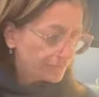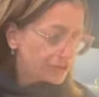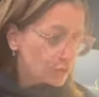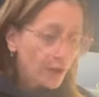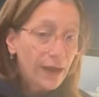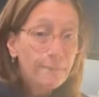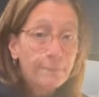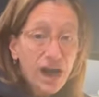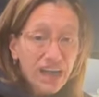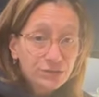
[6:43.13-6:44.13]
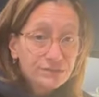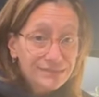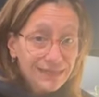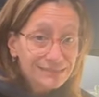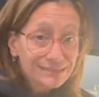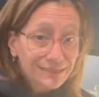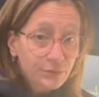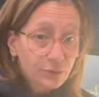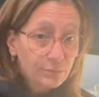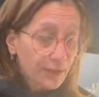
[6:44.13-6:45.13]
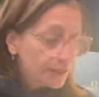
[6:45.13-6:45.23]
if you want a mild tasting